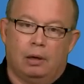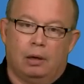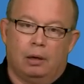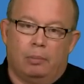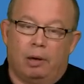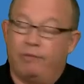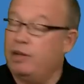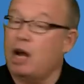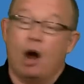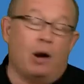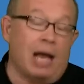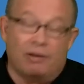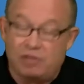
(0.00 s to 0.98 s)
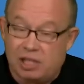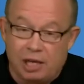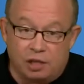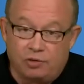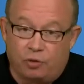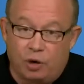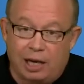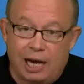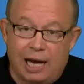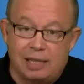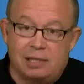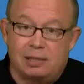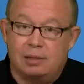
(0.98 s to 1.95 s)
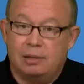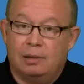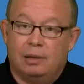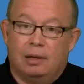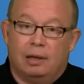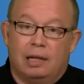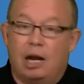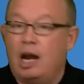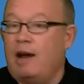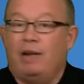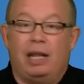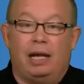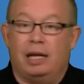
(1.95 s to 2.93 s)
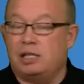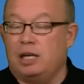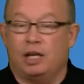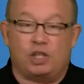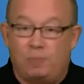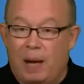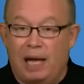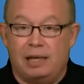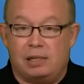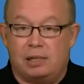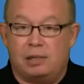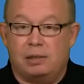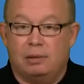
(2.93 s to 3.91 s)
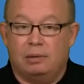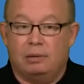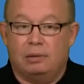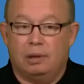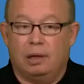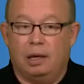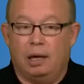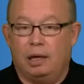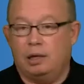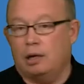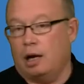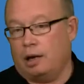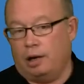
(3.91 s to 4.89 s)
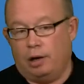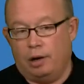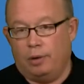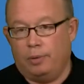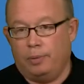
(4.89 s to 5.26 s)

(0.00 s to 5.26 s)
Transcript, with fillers: But if you don't have sales forecasts, then everything is an expense and you're not going to go.